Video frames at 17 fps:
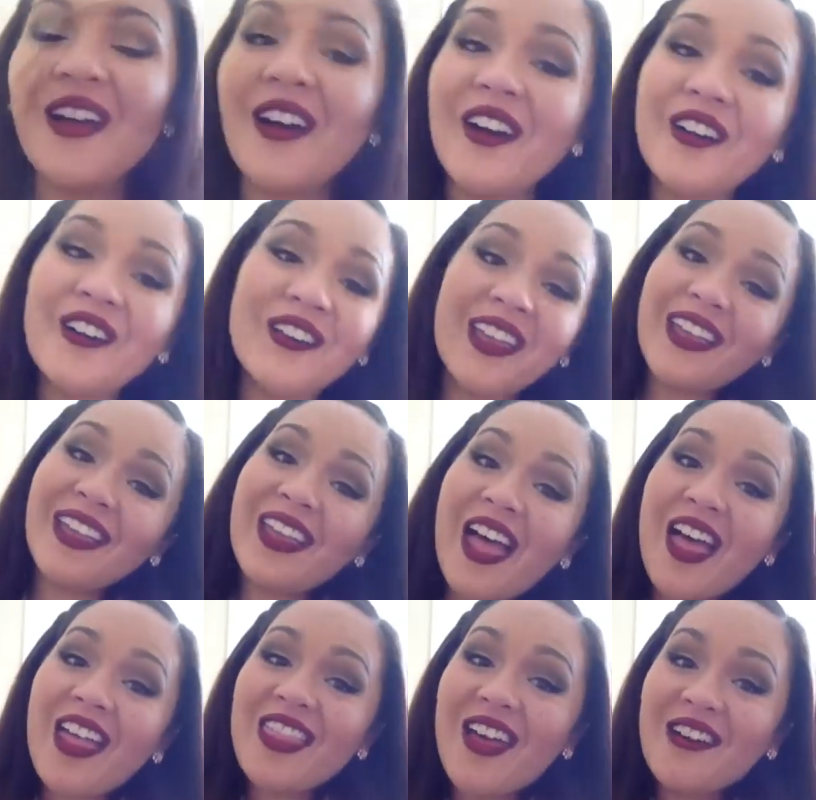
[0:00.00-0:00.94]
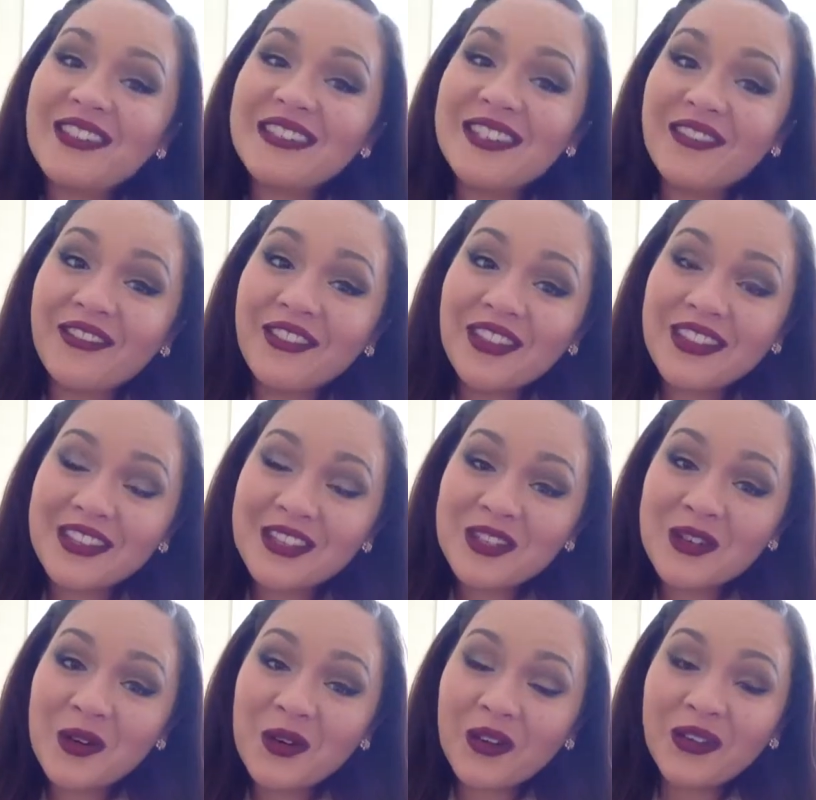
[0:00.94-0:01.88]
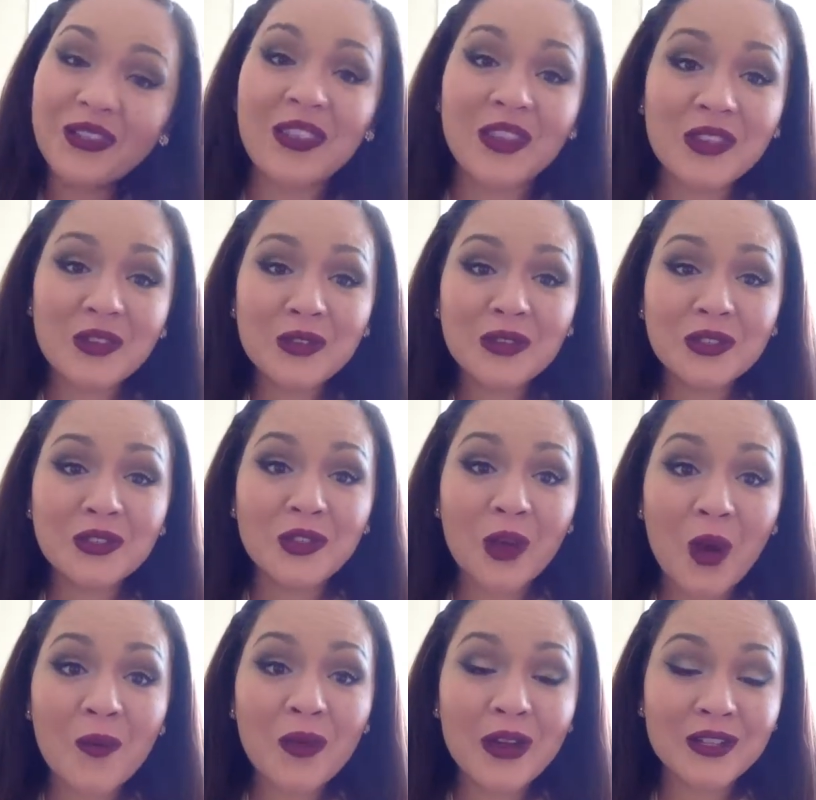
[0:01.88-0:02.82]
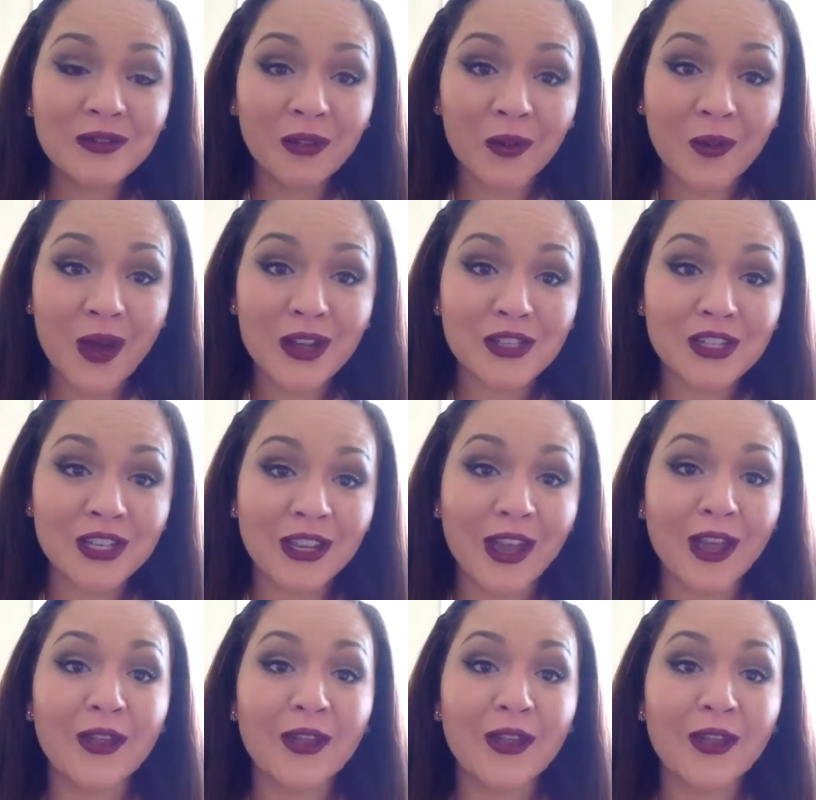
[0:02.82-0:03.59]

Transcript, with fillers: Okay, and that was it for the tutorial. Thank you so much for watching.